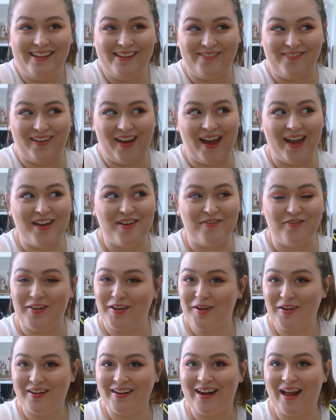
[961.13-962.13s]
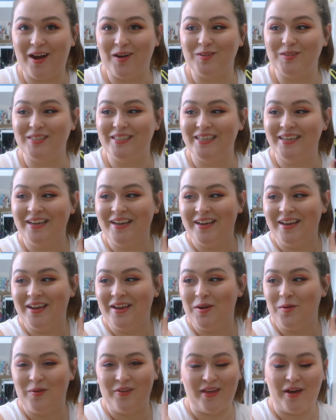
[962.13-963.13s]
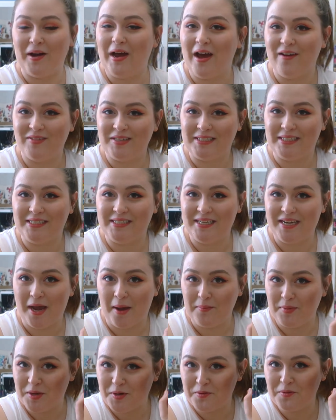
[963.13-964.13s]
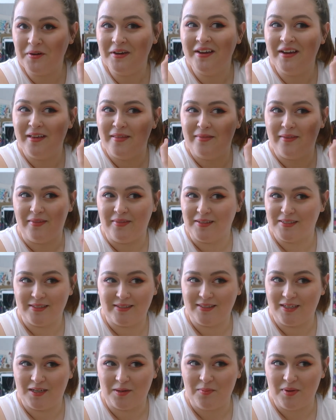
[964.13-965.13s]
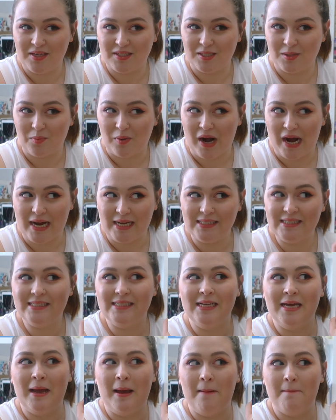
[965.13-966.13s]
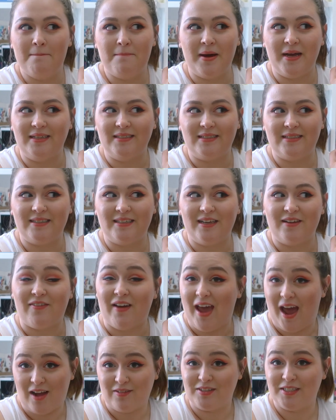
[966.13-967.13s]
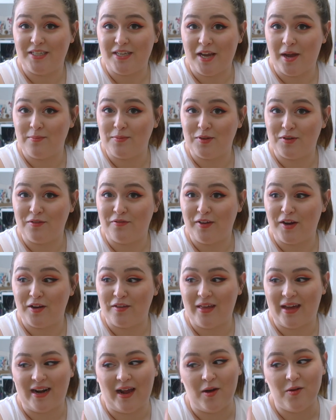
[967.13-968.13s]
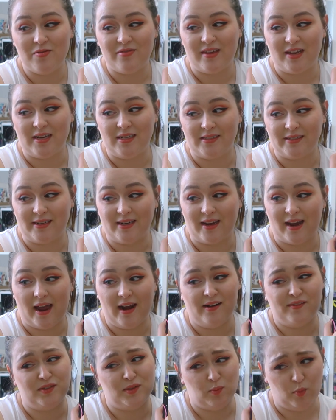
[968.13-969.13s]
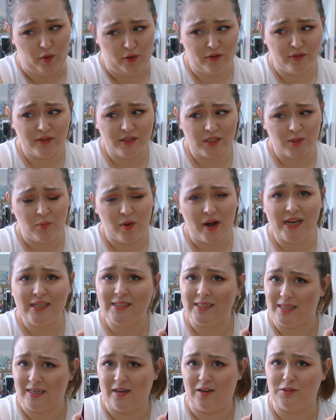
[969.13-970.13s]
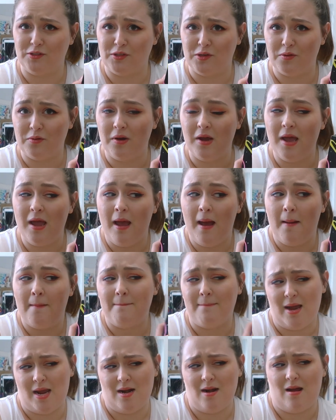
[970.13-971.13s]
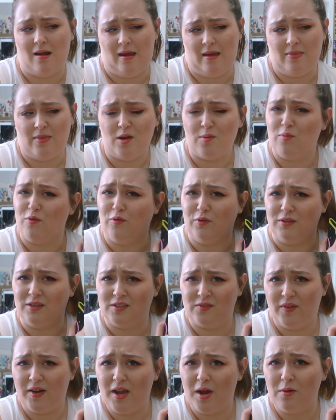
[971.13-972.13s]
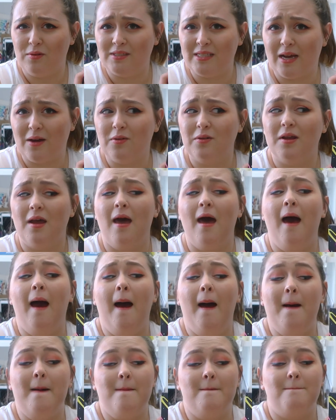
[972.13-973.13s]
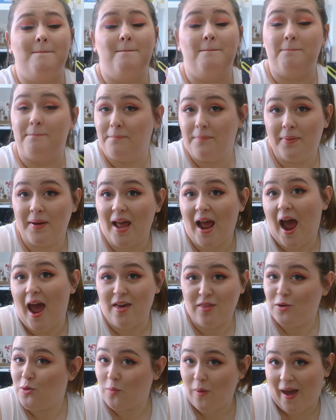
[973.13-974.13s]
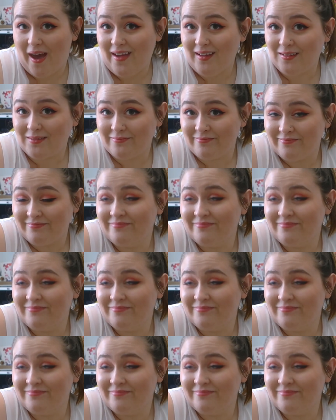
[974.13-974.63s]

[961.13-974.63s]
if I figure it out without having to DM you, then this is gonna be a surprise. But if I have to DM you to figure that out, then it's gonna kind of spoil the surprise, and it also might not get there before this video is out. But either way,